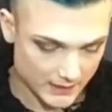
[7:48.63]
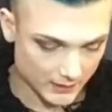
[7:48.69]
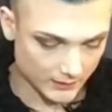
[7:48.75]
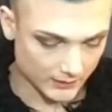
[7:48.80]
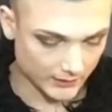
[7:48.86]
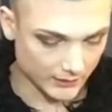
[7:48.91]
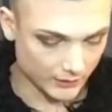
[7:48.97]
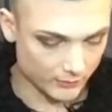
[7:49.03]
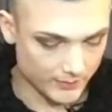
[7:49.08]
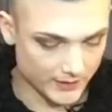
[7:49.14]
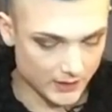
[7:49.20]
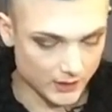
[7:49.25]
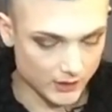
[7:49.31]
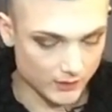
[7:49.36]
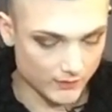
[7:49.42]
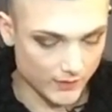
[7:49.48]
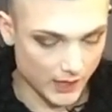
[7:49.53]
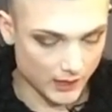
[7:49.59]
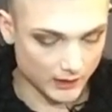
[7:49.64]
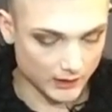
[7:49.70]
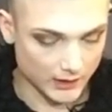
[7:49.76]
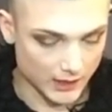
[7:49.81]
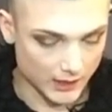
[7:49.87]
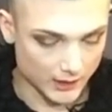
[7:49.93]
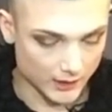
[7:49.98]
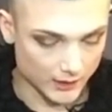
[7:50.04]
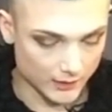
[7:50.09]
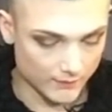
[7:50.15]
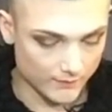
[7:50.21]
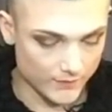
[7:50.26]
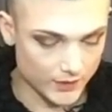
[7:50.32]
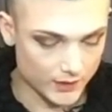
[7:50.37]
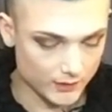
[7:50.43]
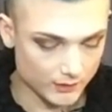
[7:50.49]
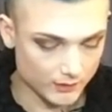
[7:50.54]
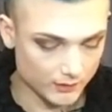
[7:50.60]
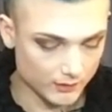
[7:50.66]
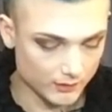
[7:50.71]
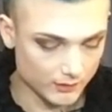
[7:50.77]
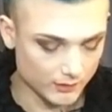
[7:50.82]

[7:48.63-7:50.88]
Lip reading: to take a little bit of Love